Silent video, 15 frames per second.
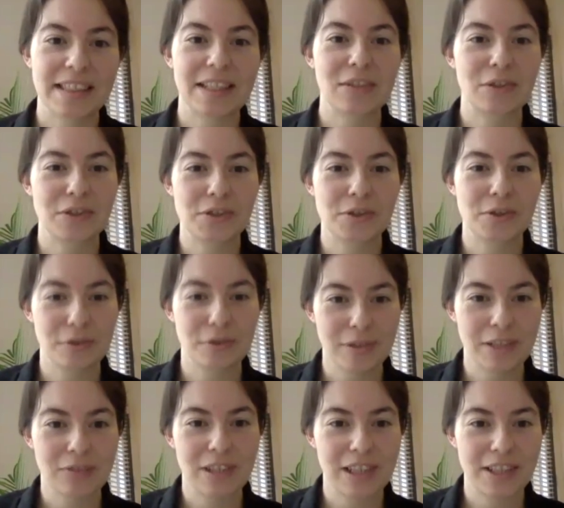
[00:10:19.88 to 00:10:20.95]
And also
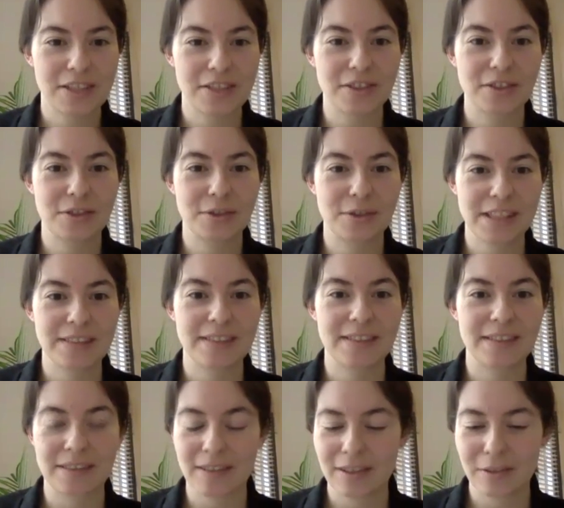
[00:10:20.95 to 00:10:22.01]
congratulations to this
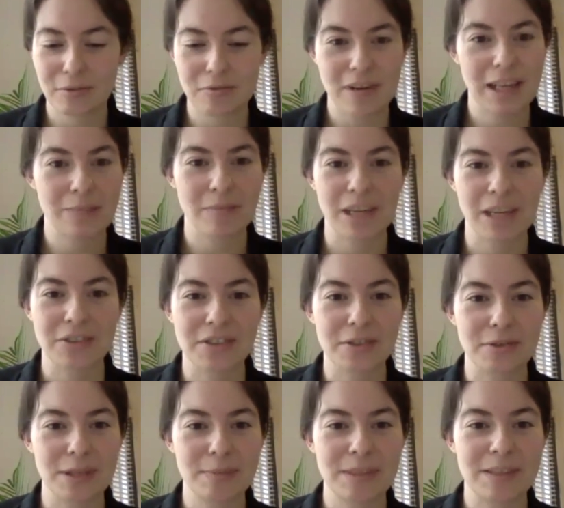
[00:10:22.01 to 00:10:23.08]
great
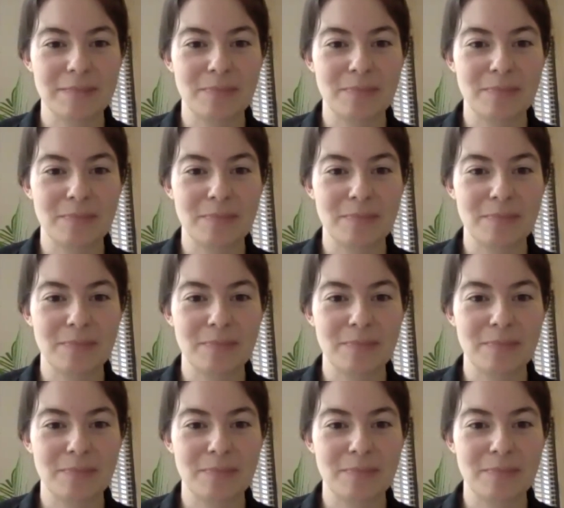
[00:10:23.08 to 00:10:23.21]
manuscript.